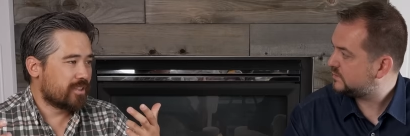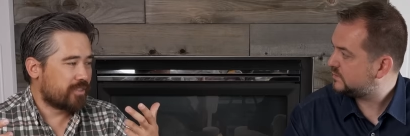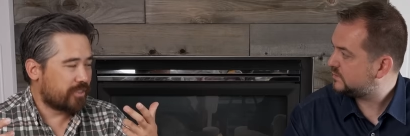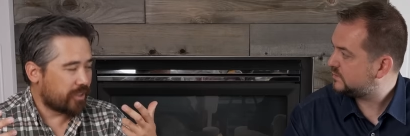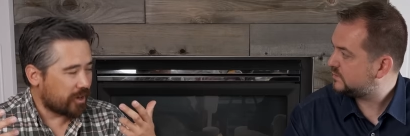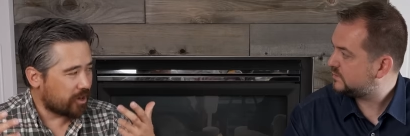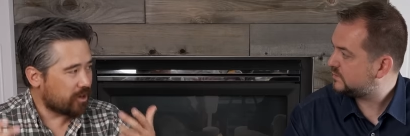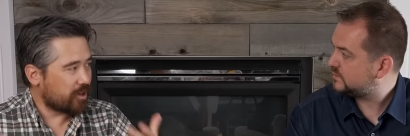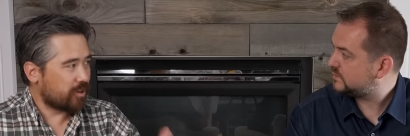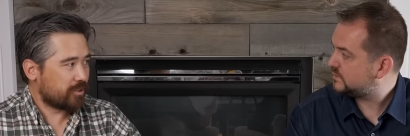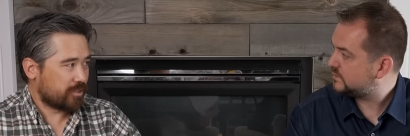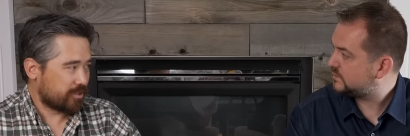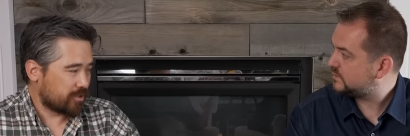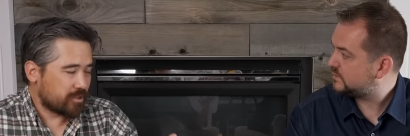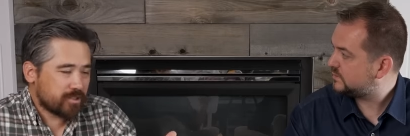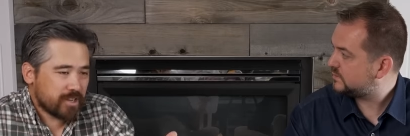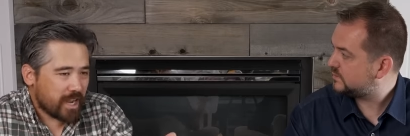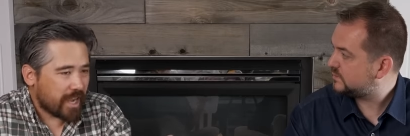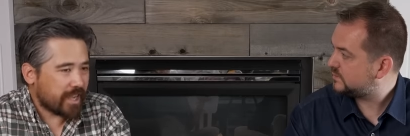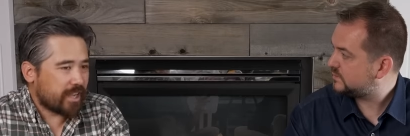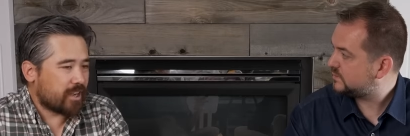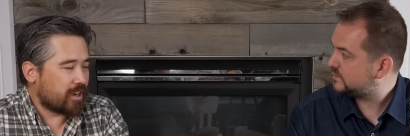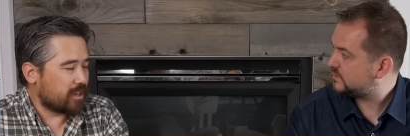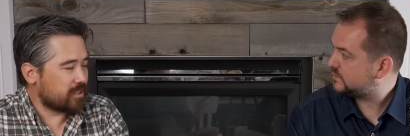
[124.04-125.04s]
Speaker 1: their, their
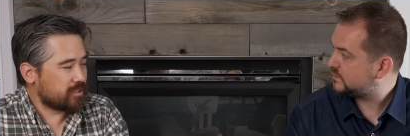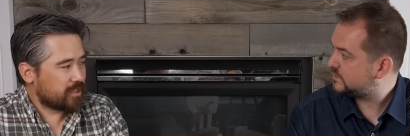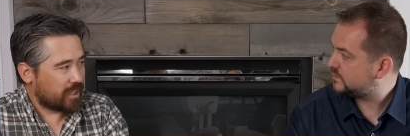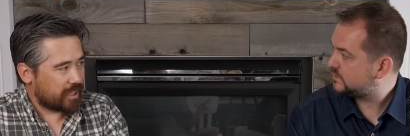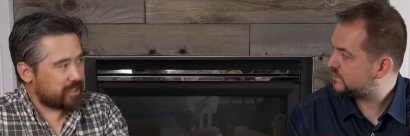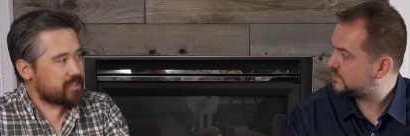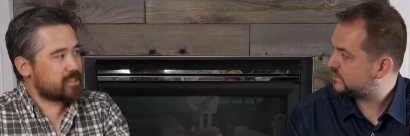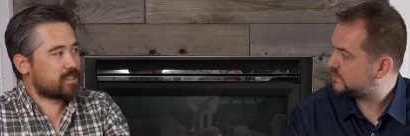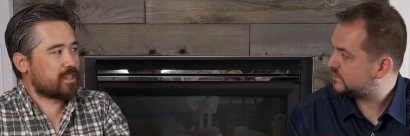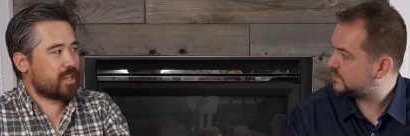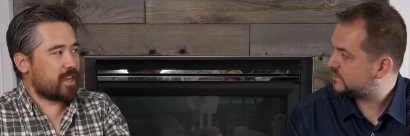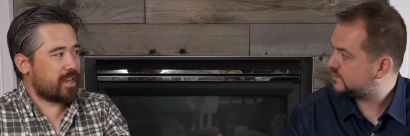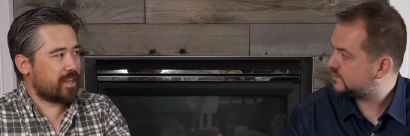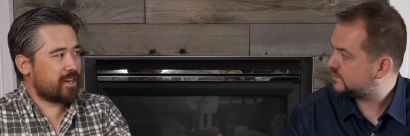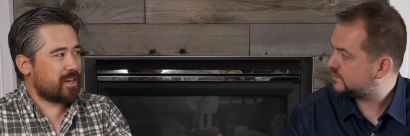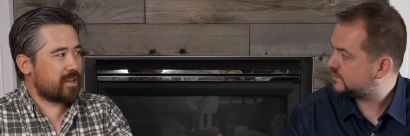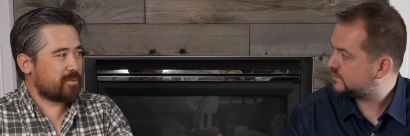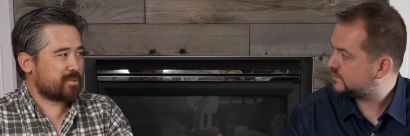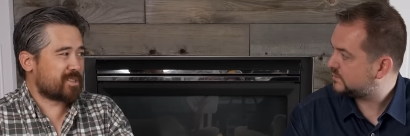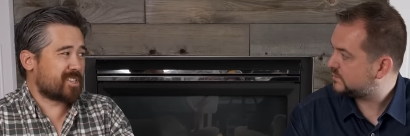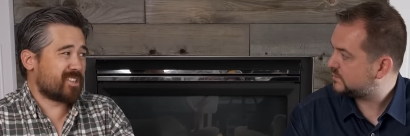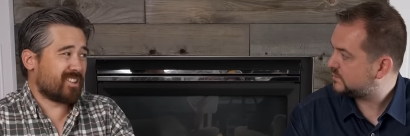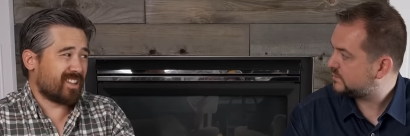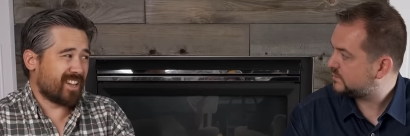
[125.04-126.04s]
Nikon lens
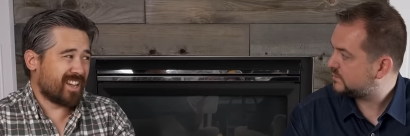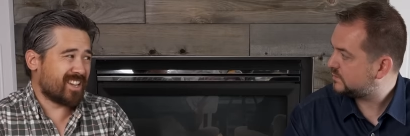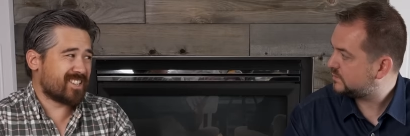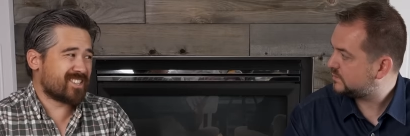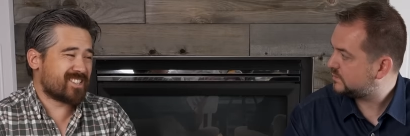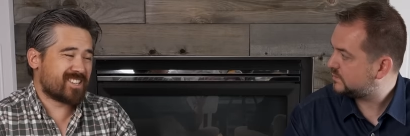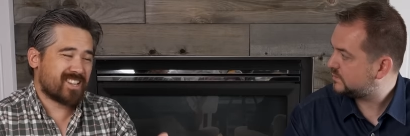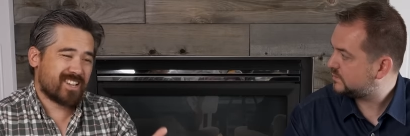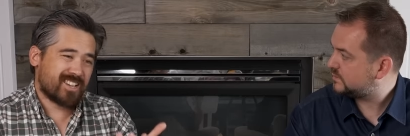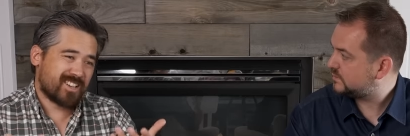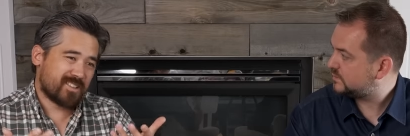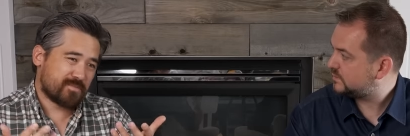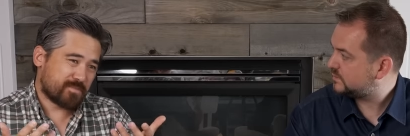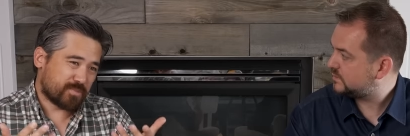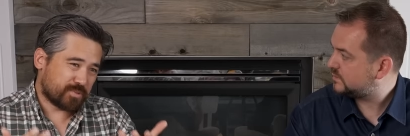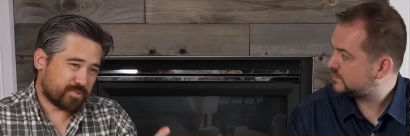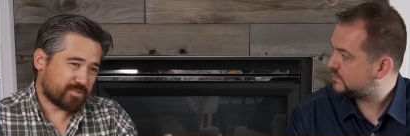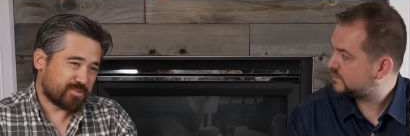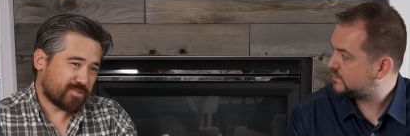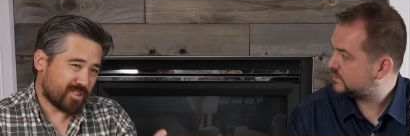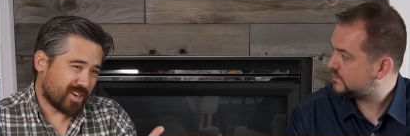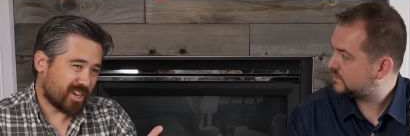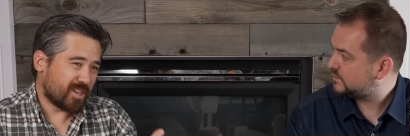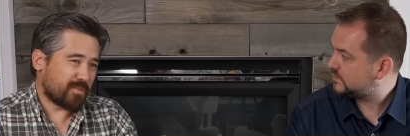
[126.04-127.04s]
lineup still has
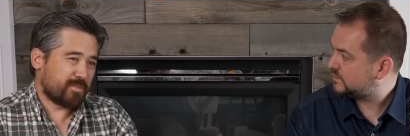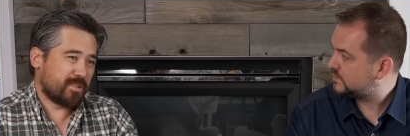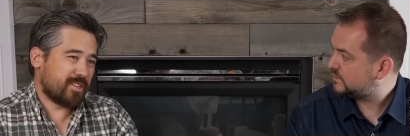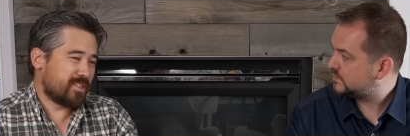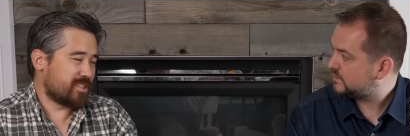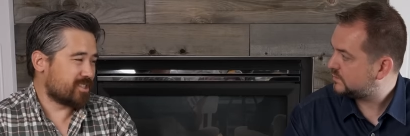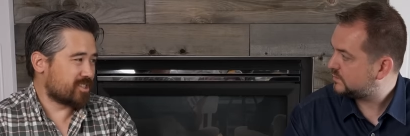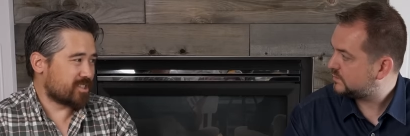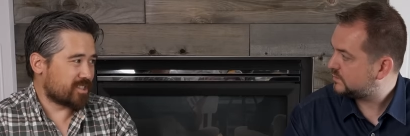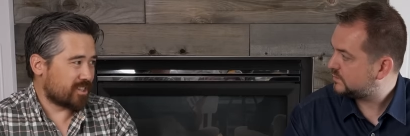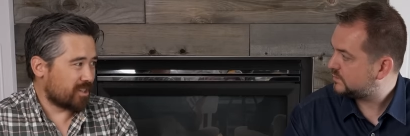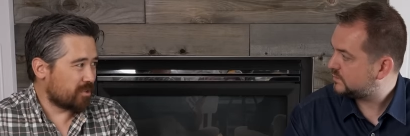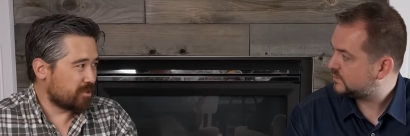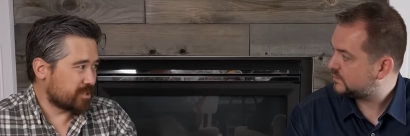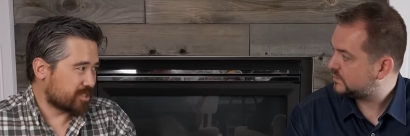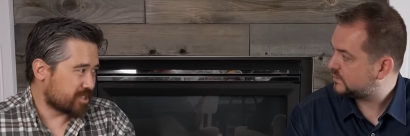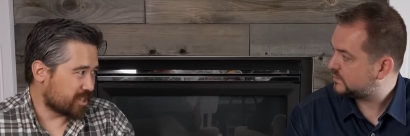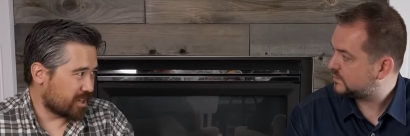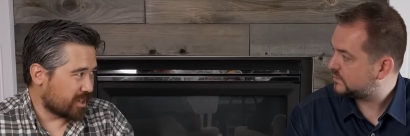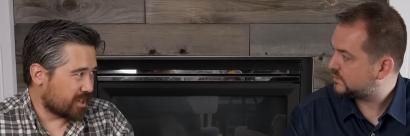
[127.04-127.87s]
probably the slowest